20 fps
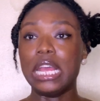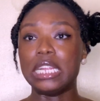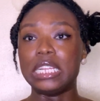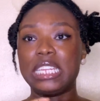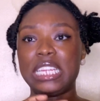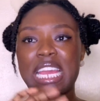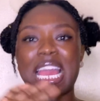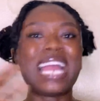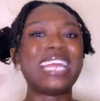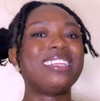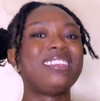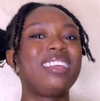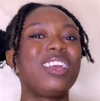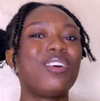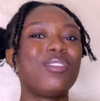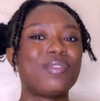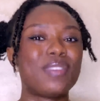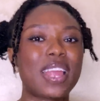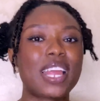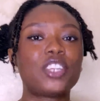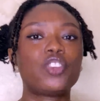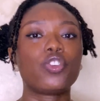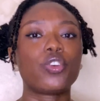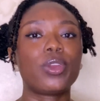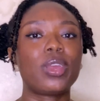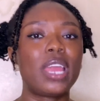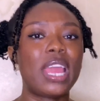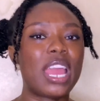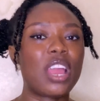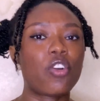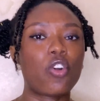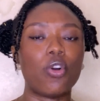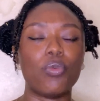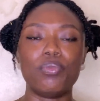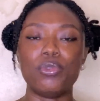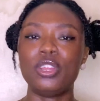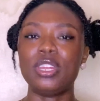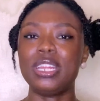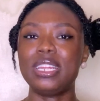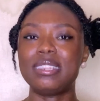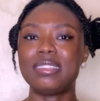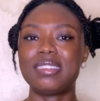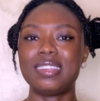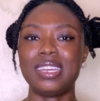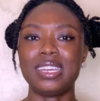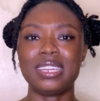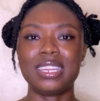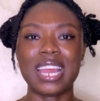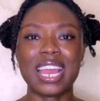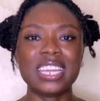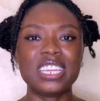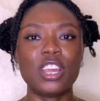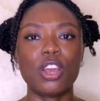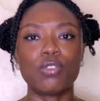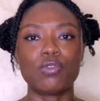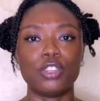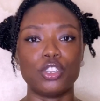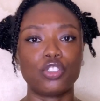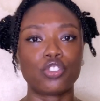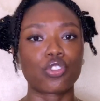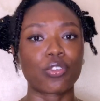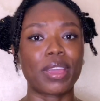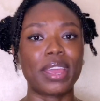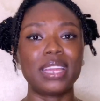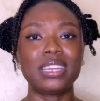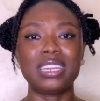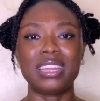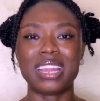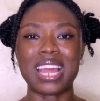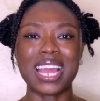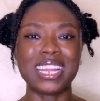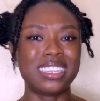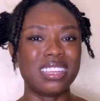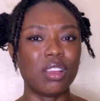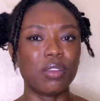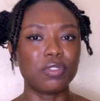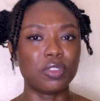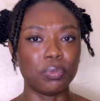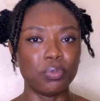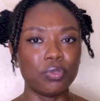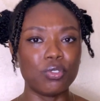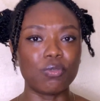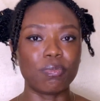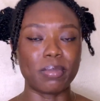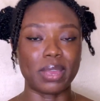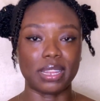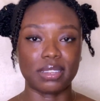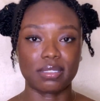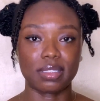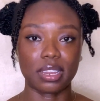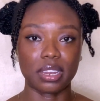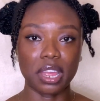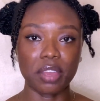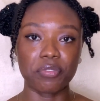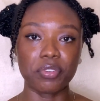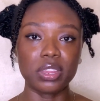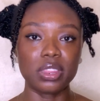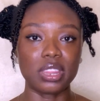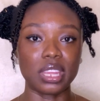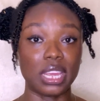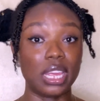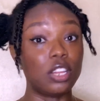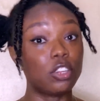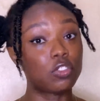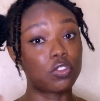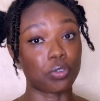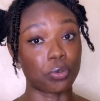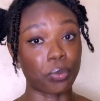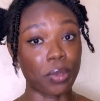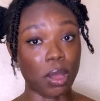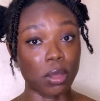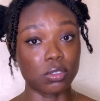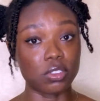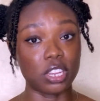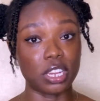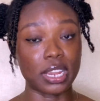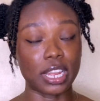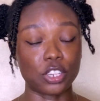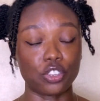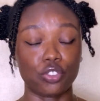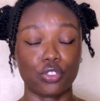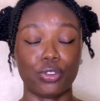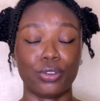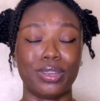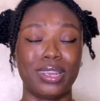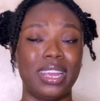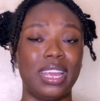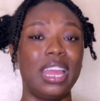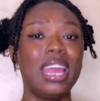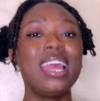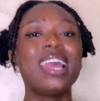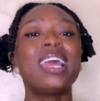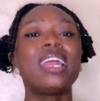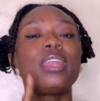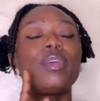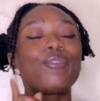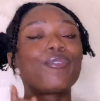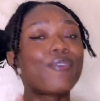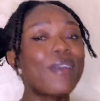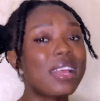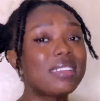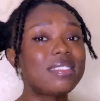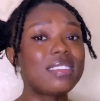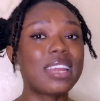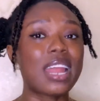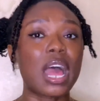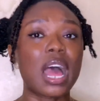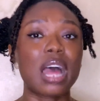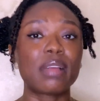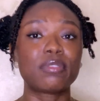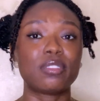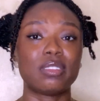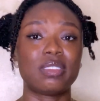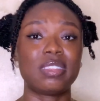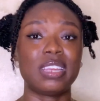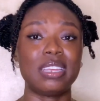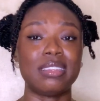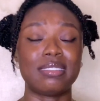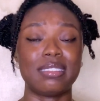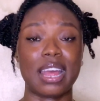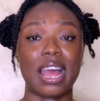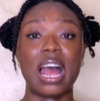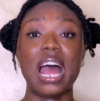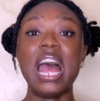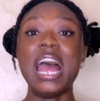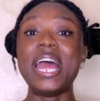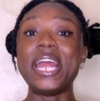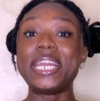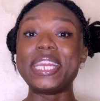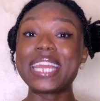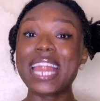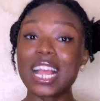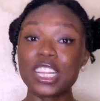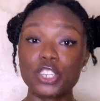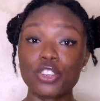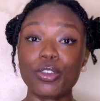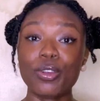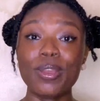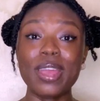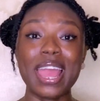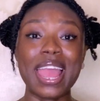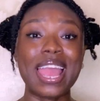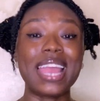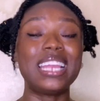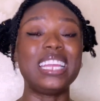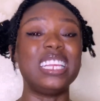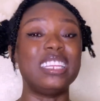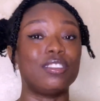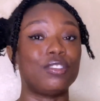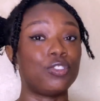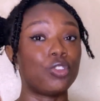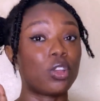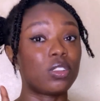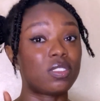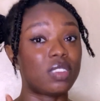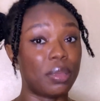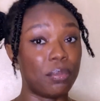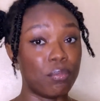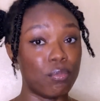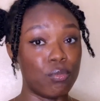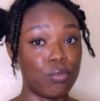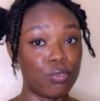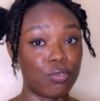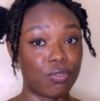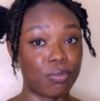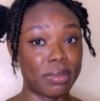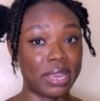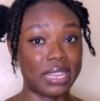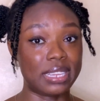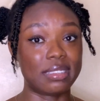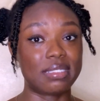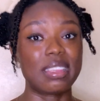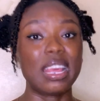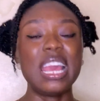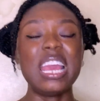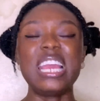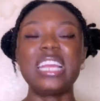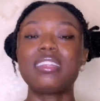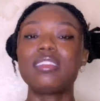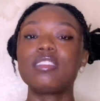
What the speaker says: the idea of natural hair community, the idea of the trend, the idea of the movement, and everything surrounding natural hair. The first thing I have to say is that natural hair is not a movement. It